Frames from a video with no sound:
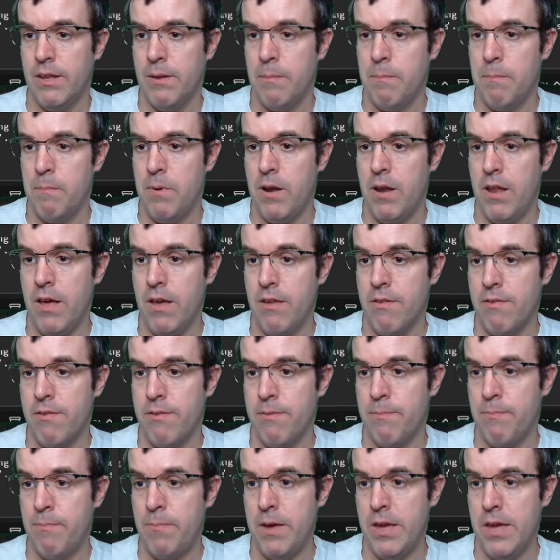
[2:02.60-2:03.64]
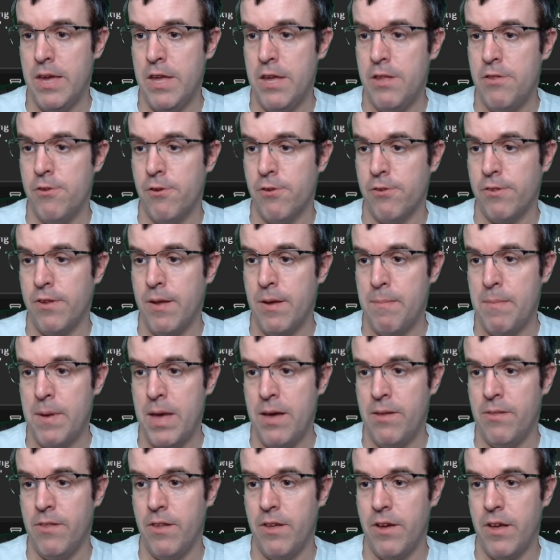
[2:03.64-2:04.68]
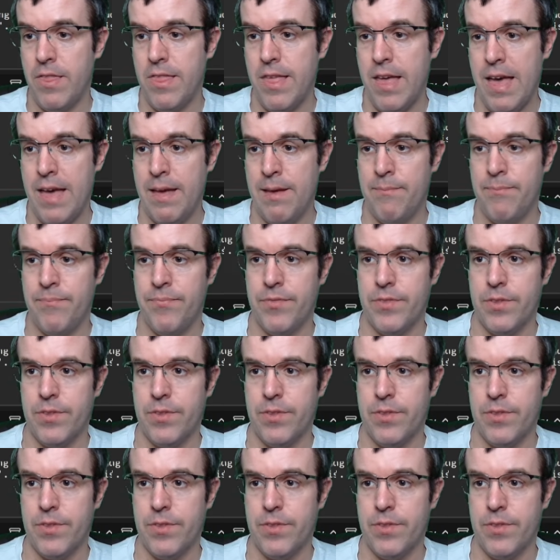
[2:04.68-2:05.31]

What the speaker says: plus B.amount like that.